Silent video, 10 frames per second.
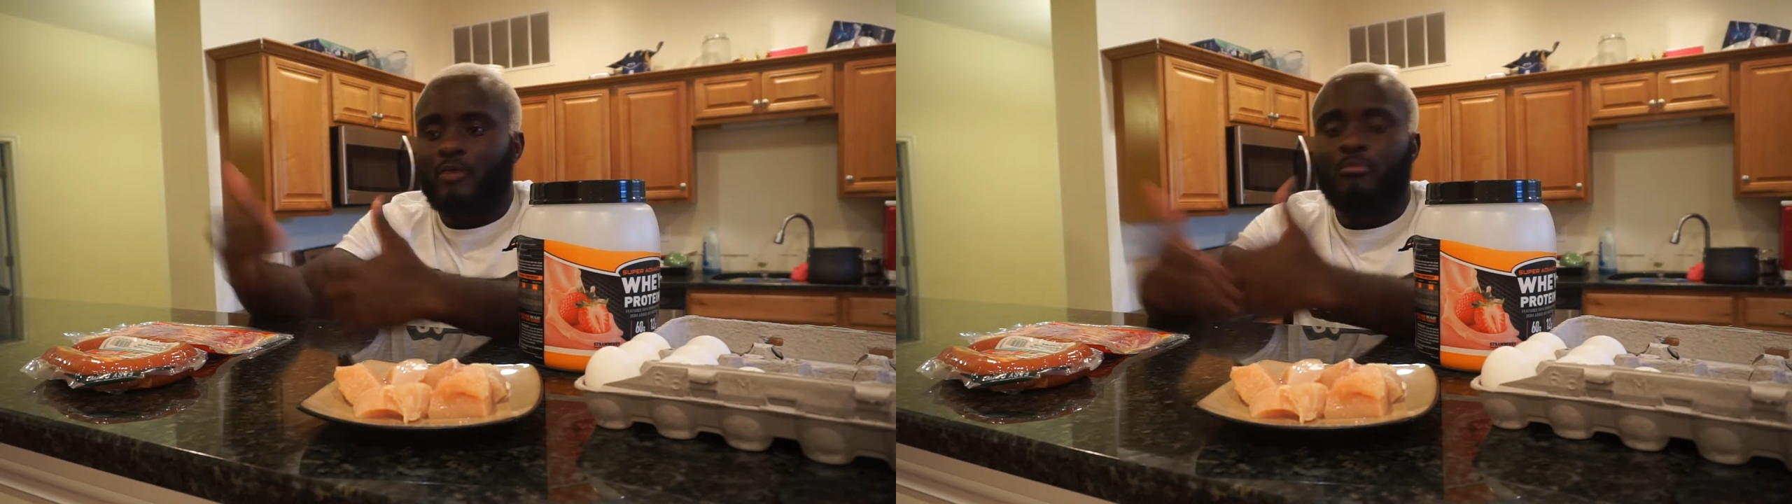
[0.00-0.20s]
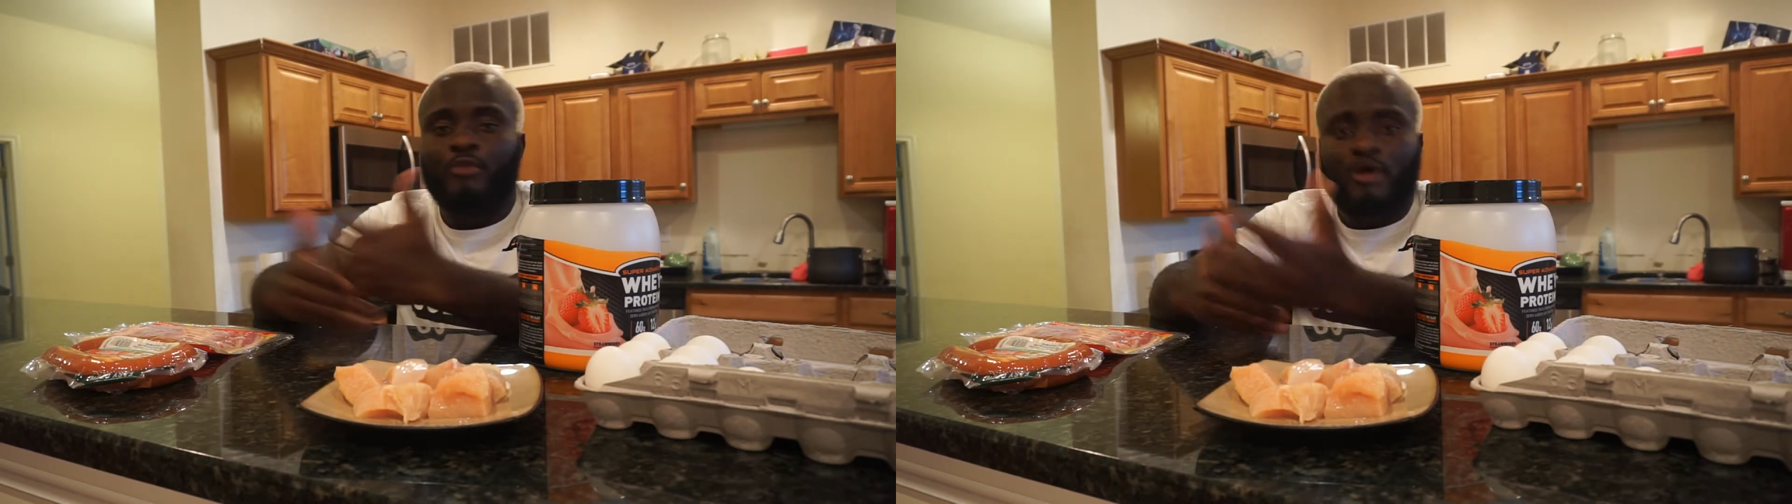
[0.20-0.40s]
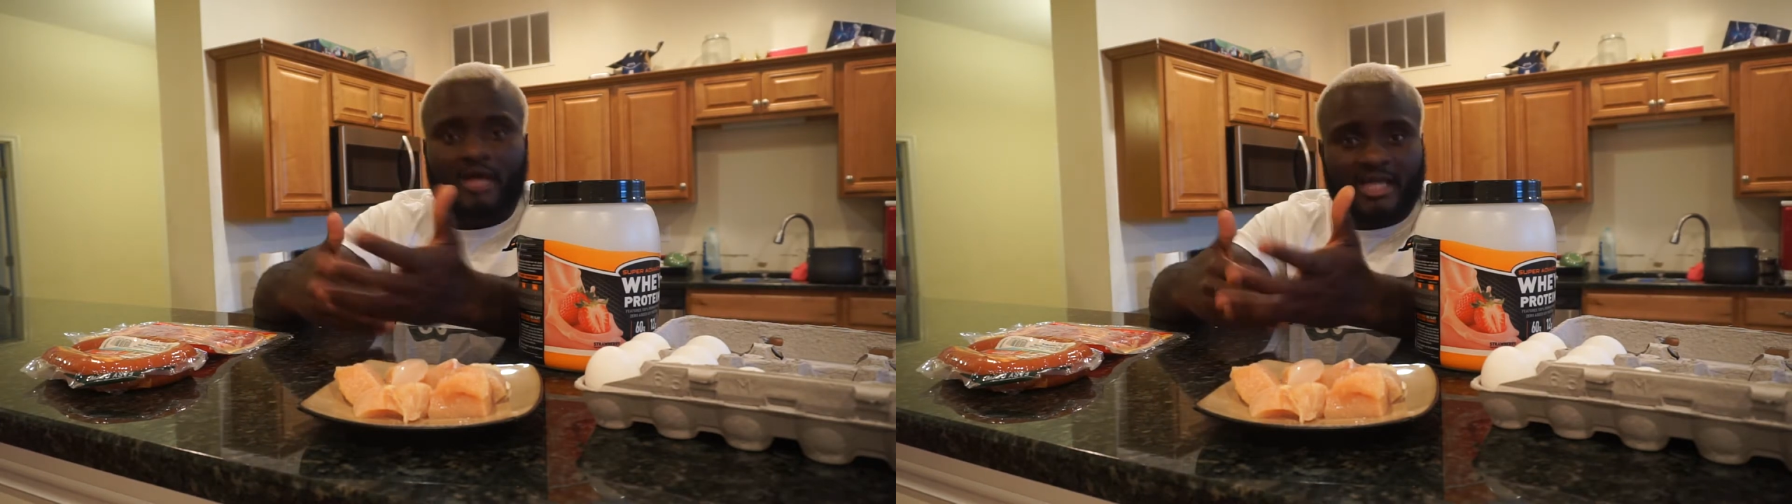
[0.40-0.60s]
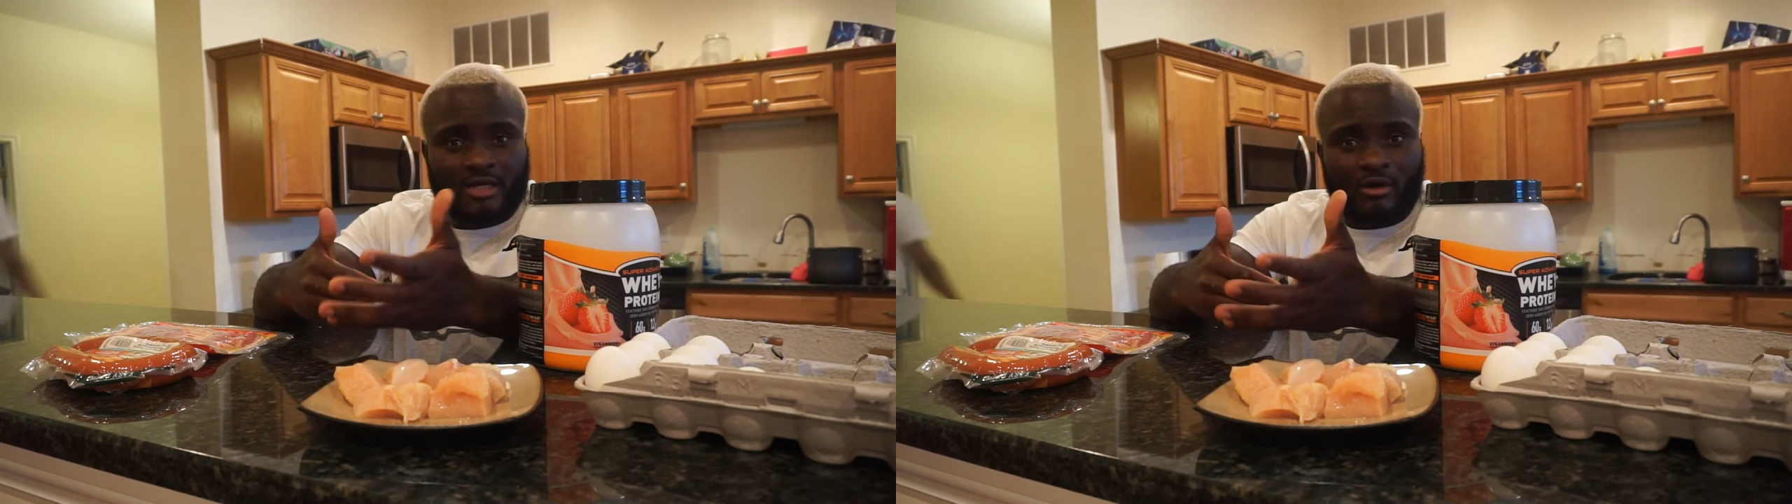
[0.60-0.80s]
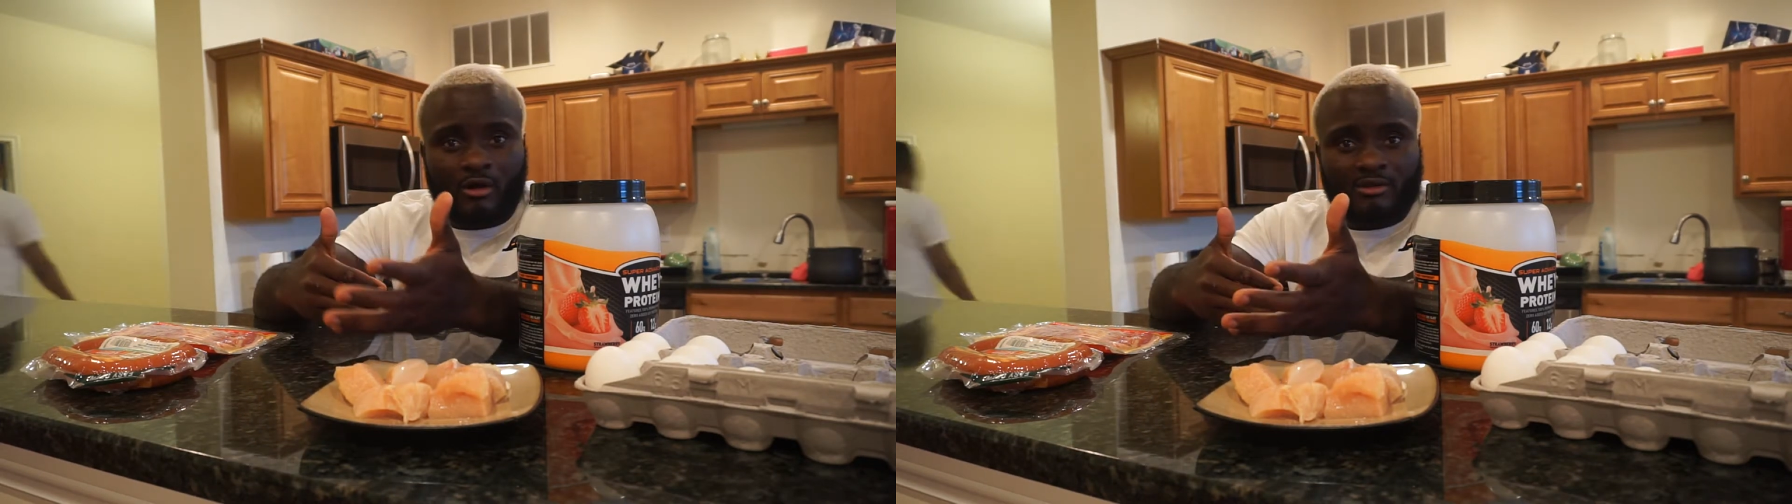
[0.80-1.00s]
burger and
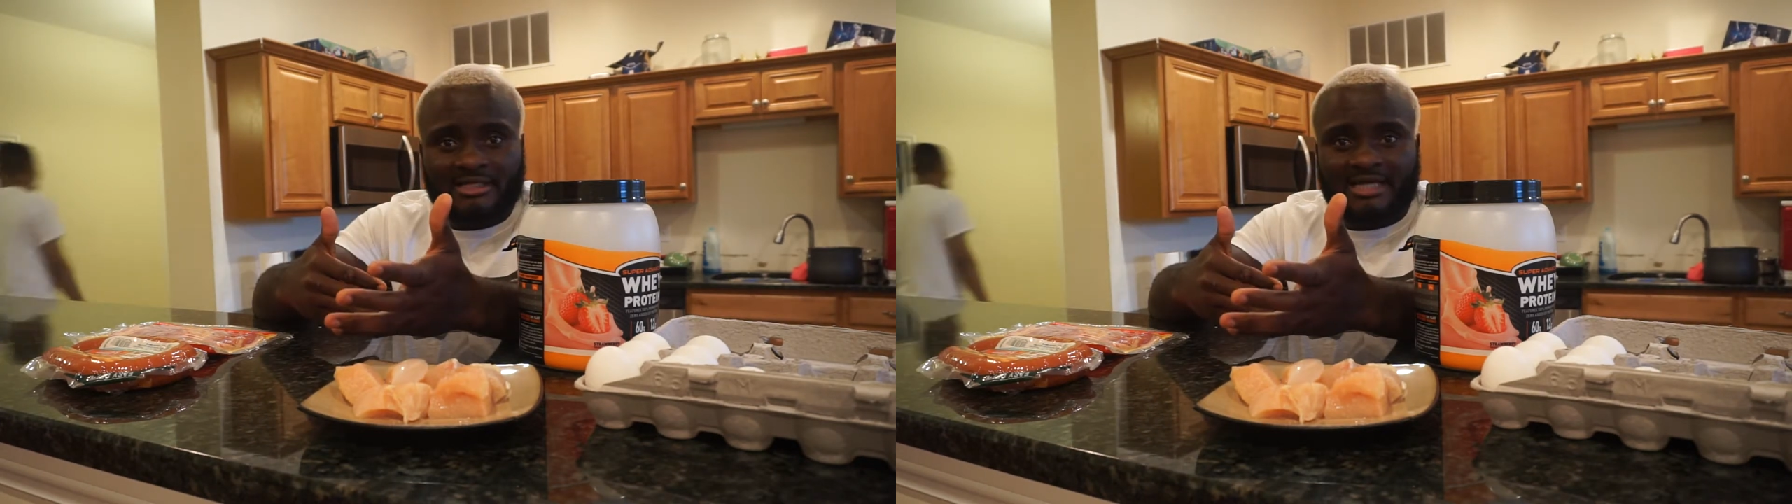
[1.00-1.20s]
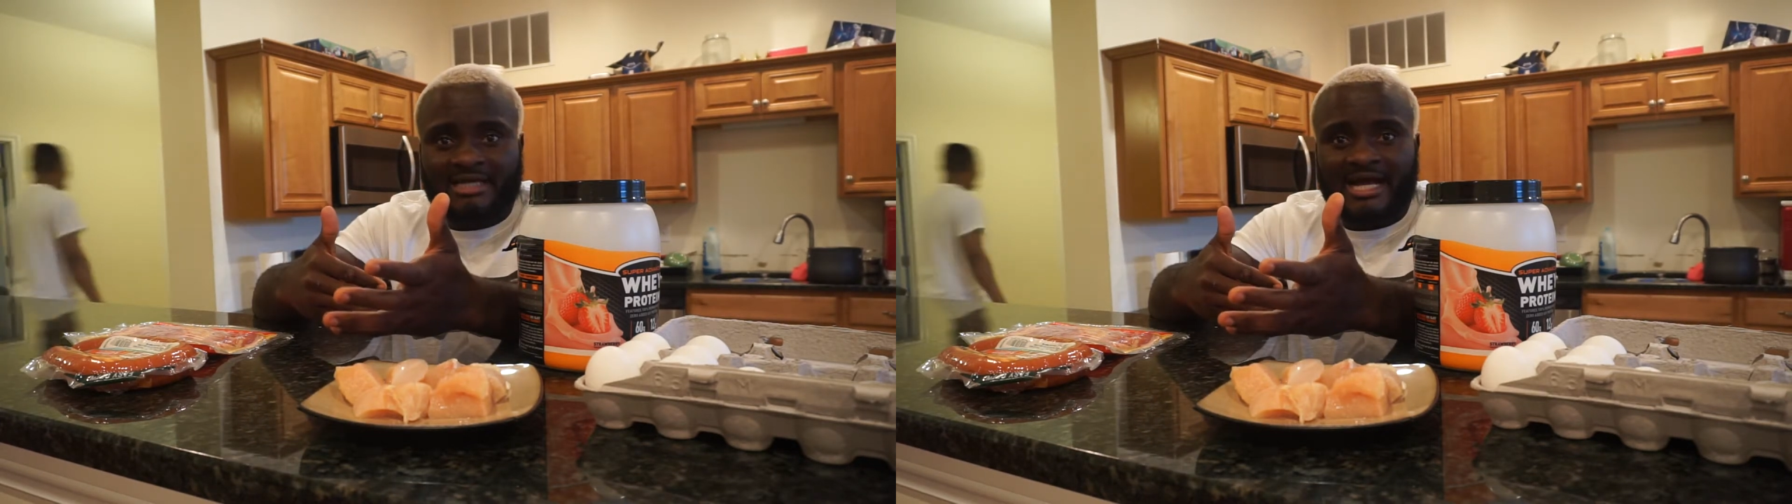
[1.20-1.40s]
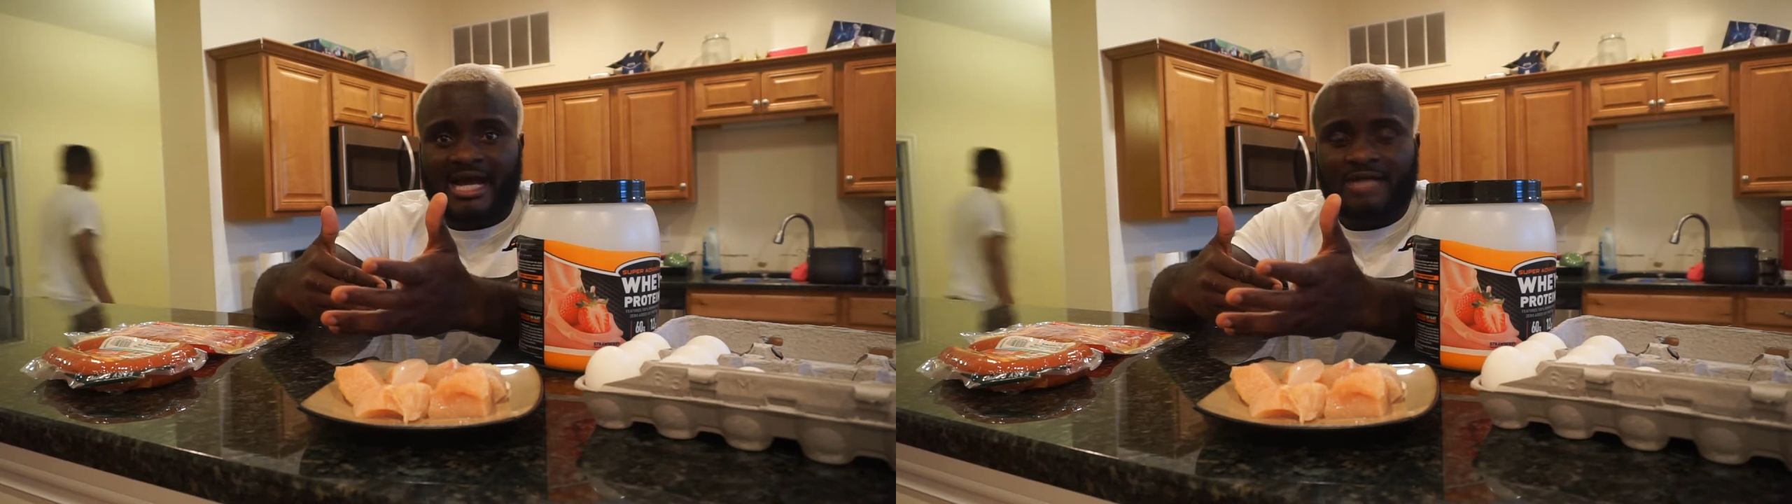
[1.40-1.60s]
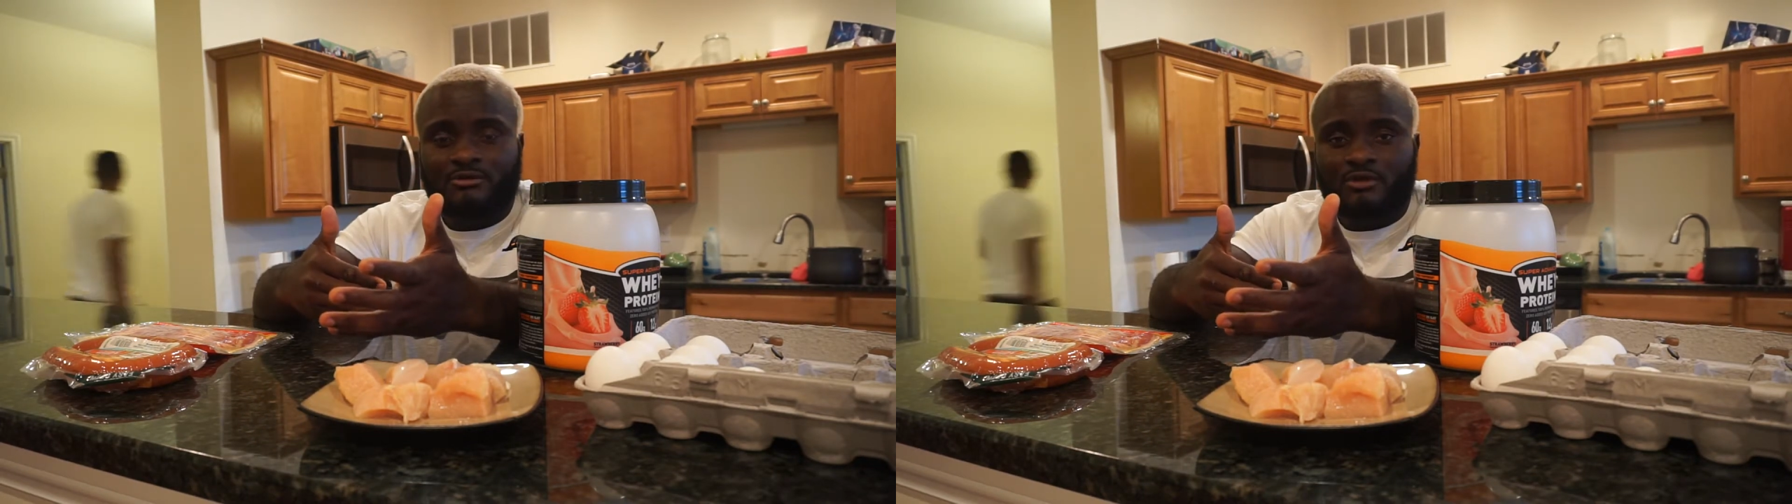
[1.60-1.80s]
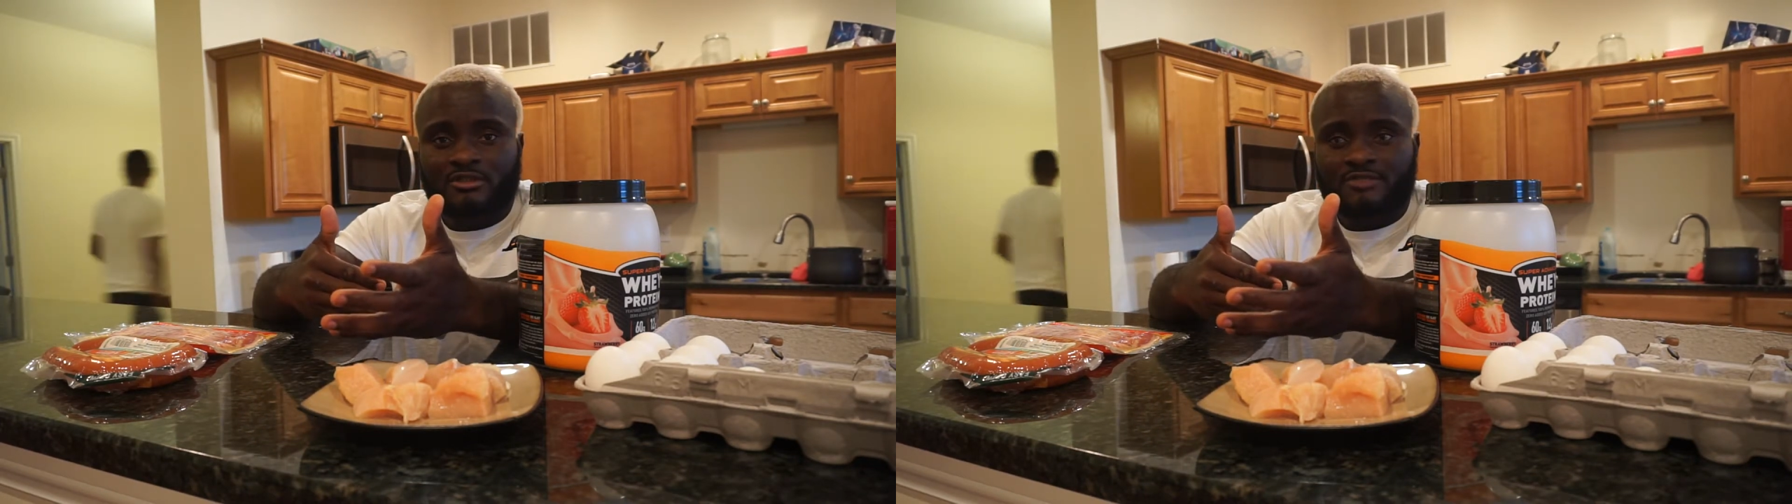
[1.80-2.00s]
all that are
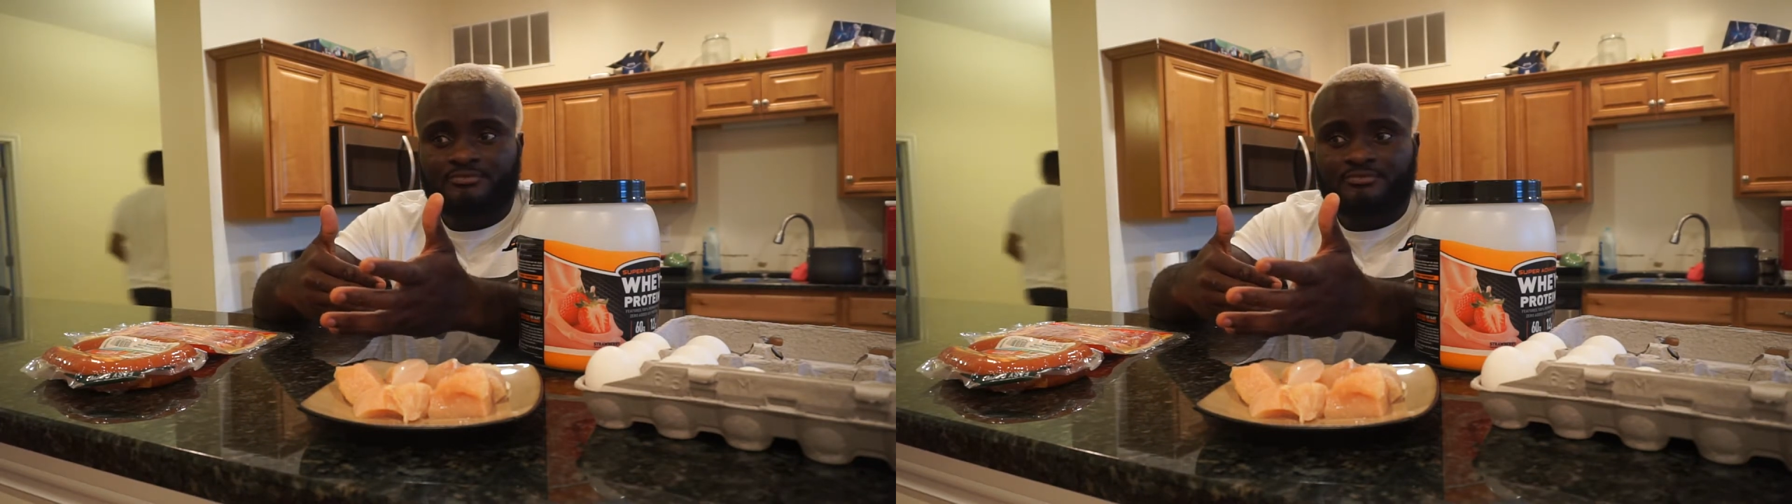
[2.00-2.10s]
not,